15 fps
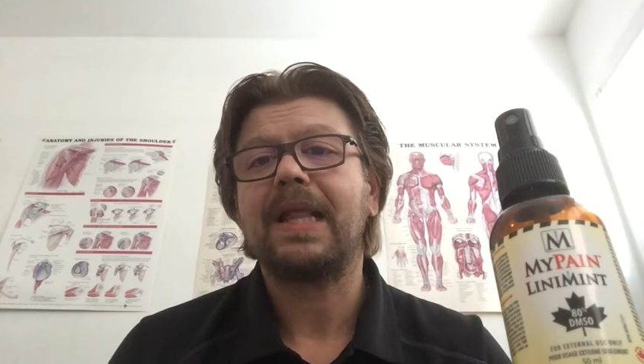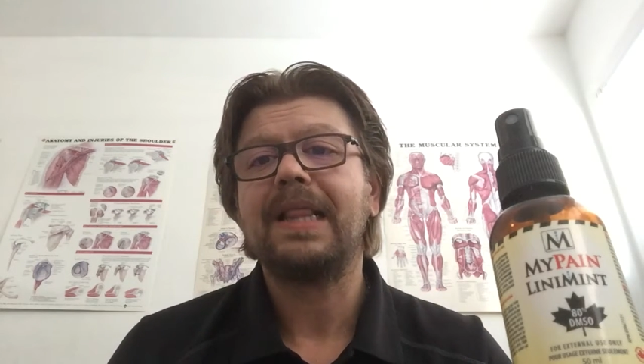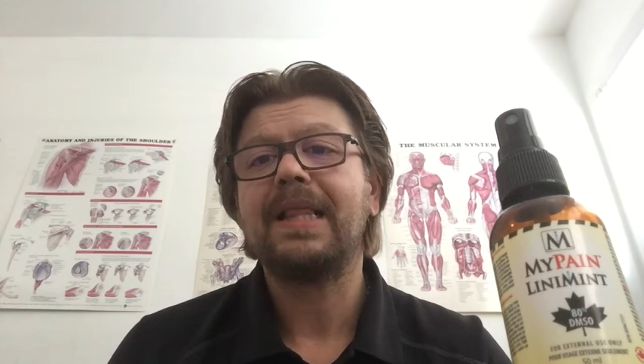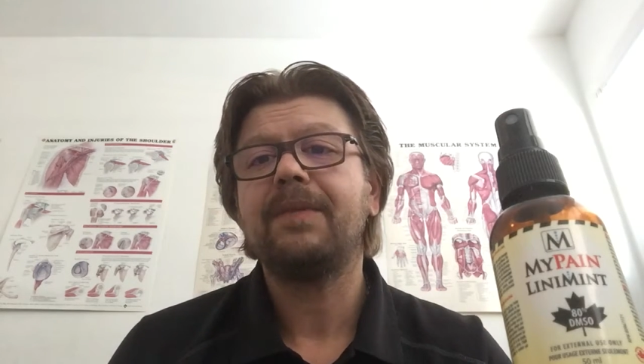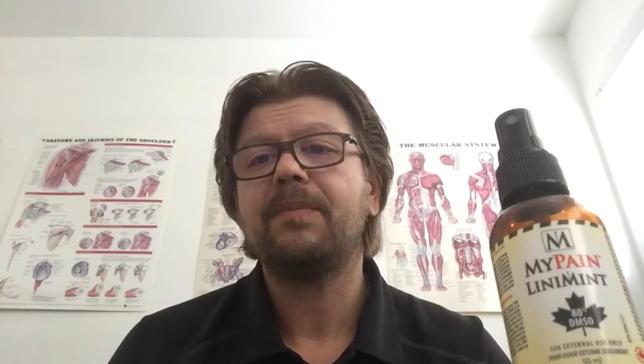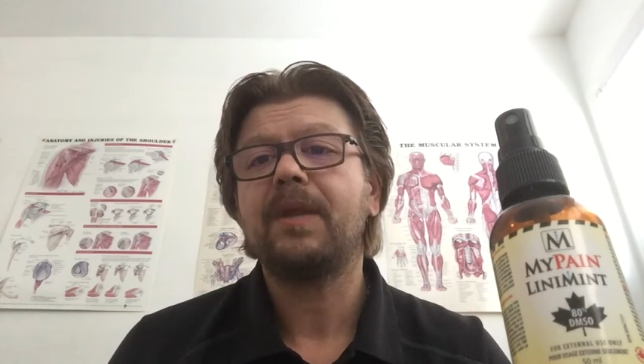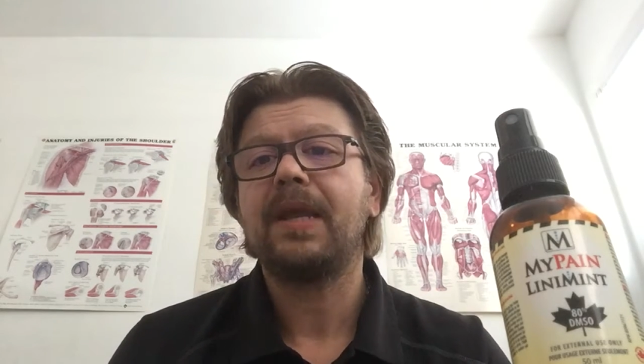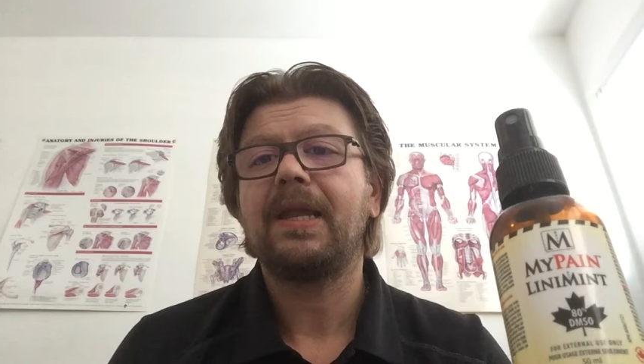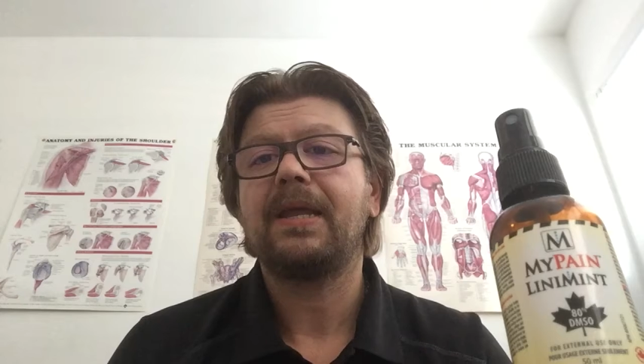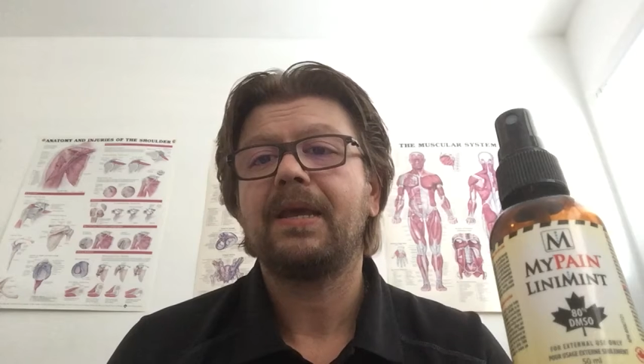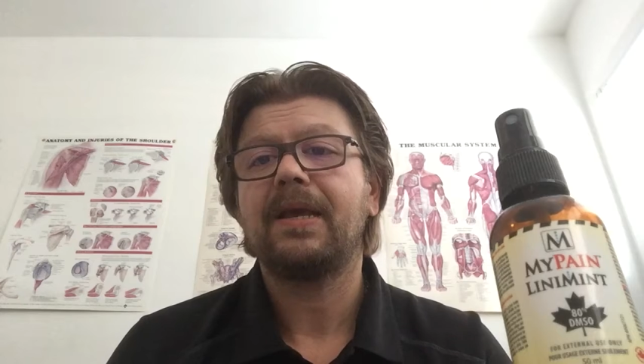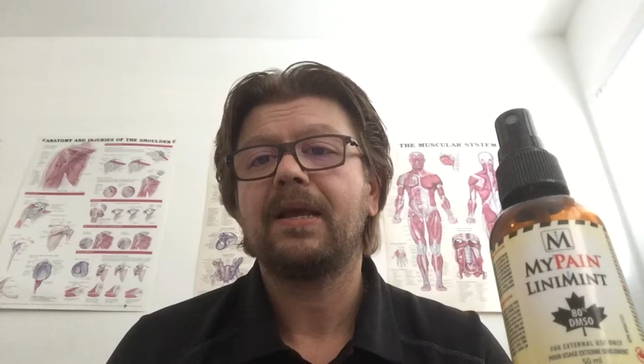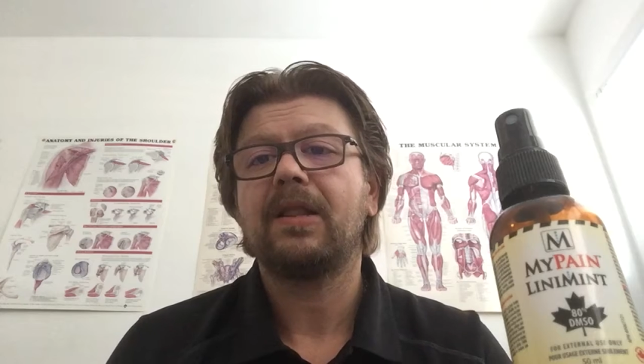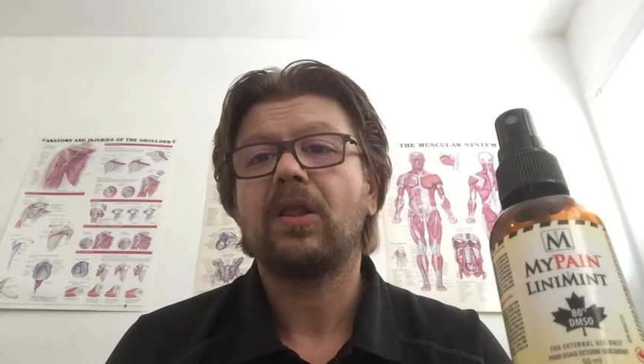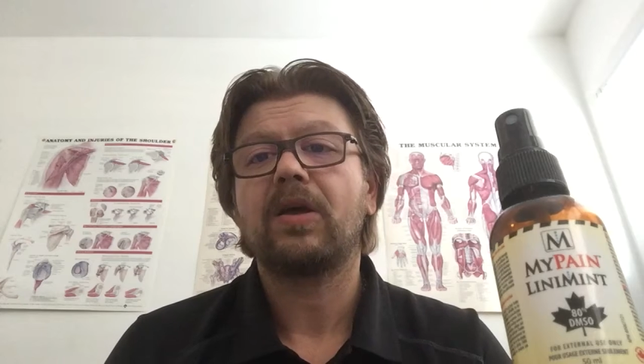
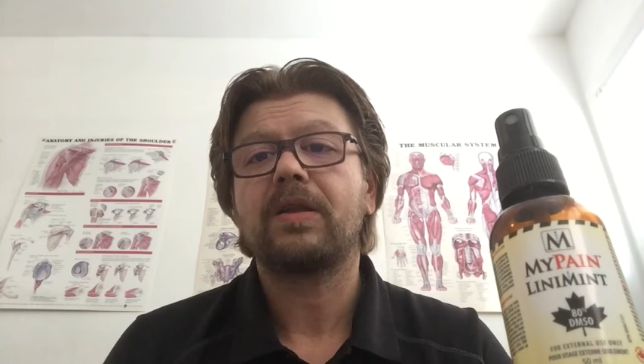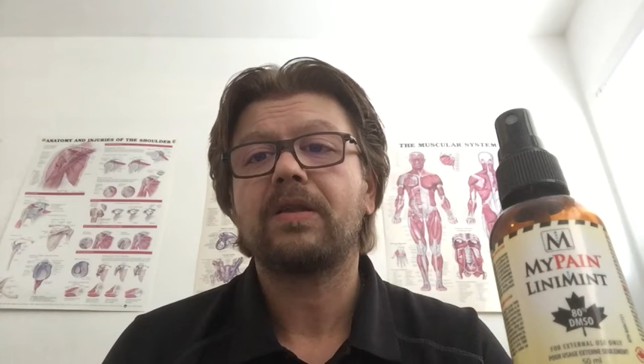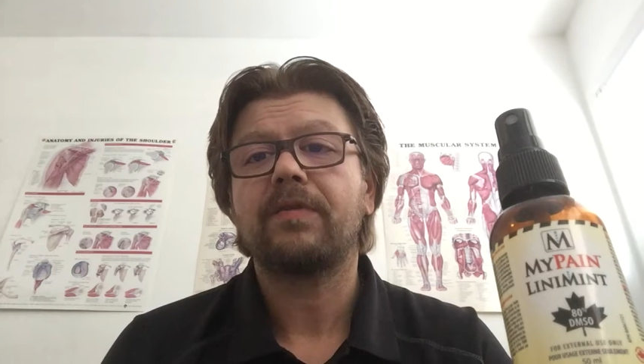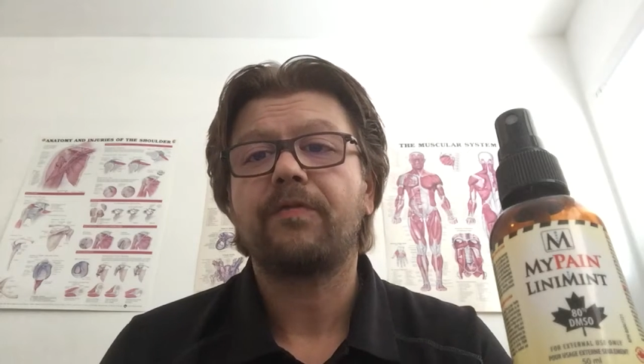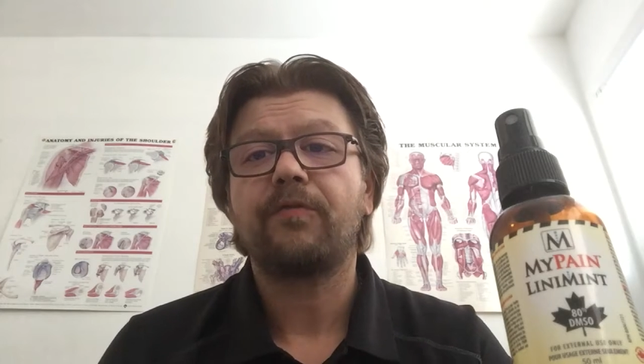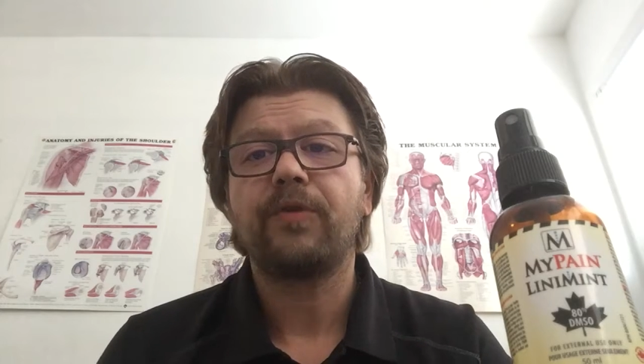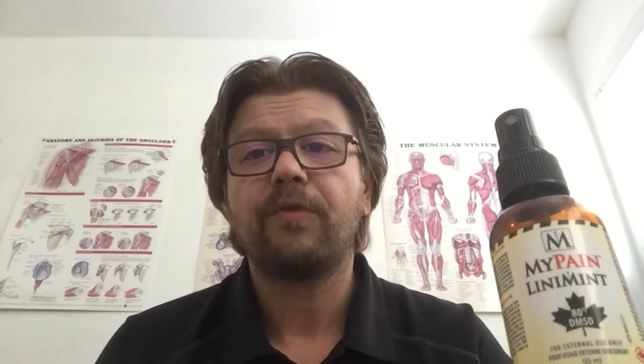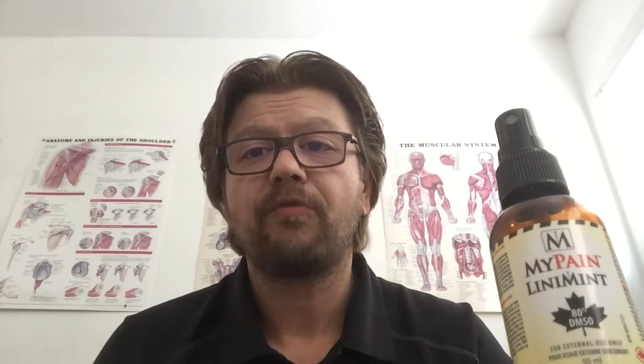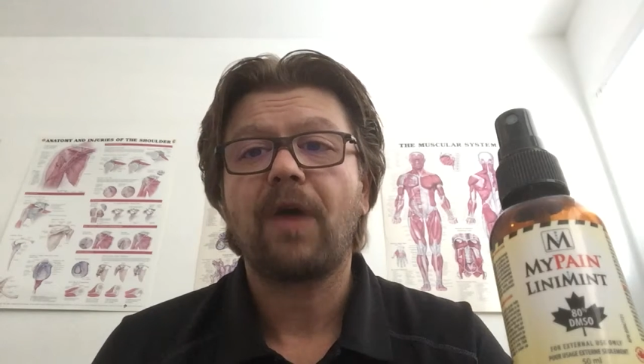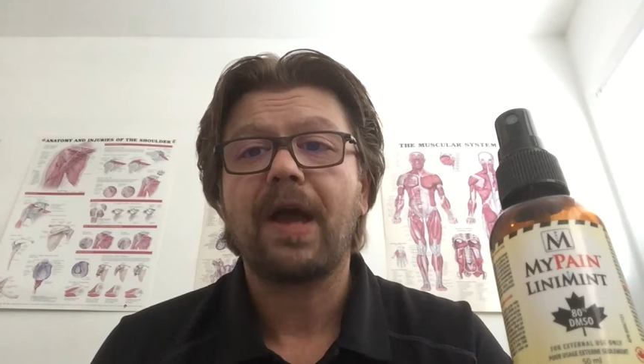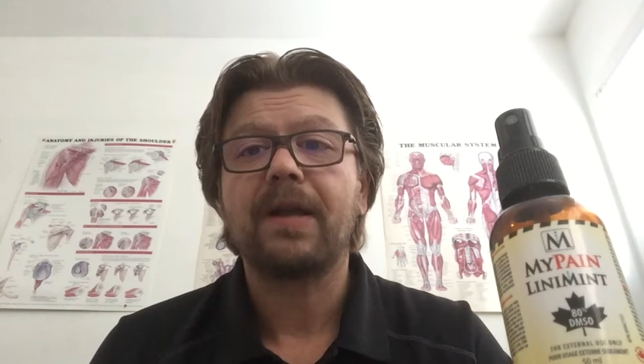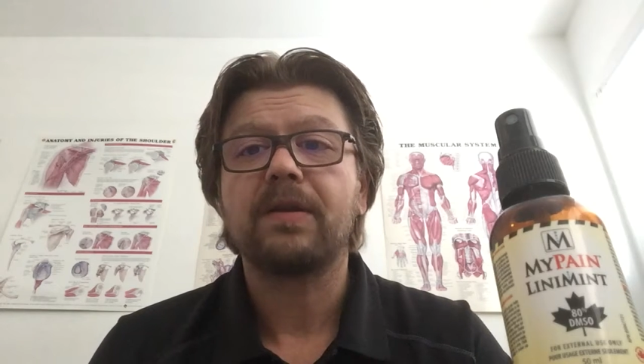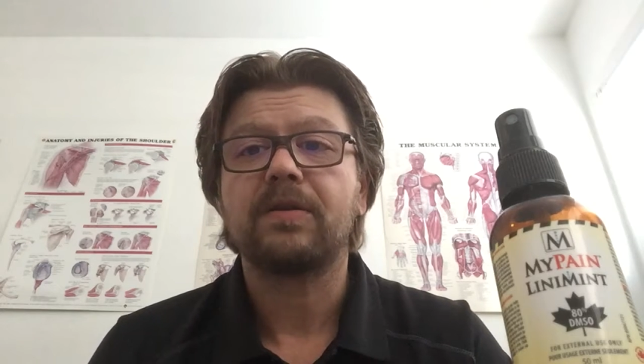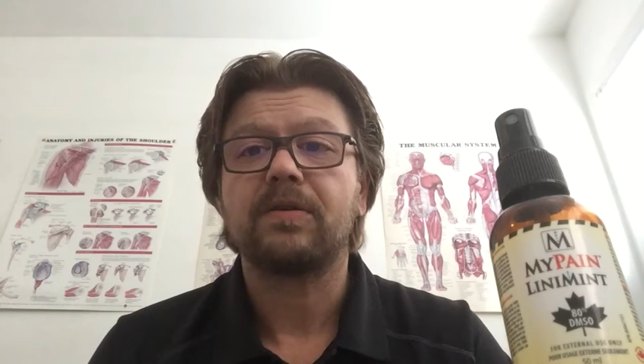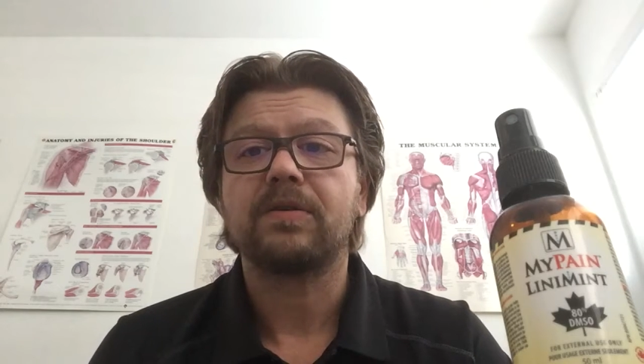eliminating a lot of the free
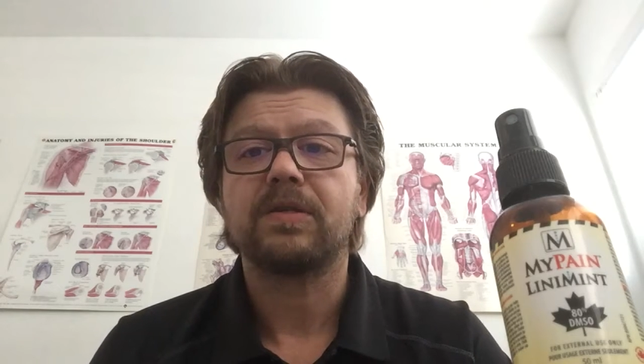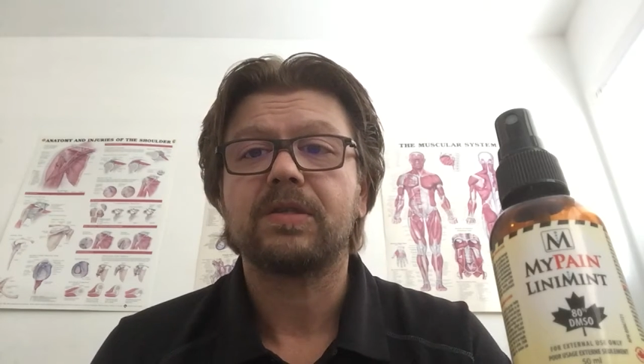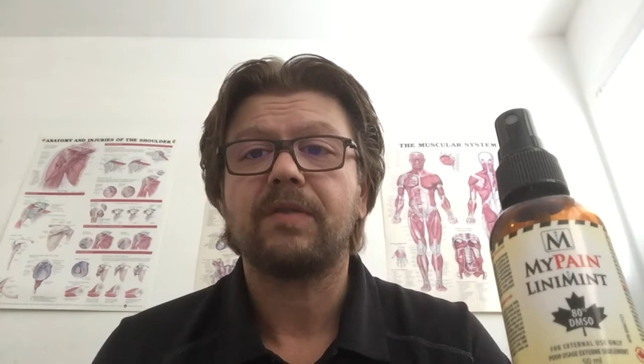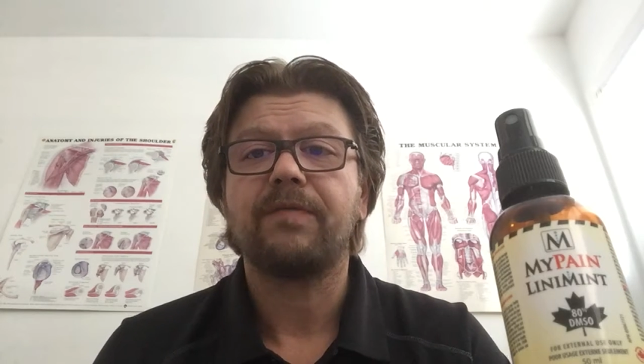radicals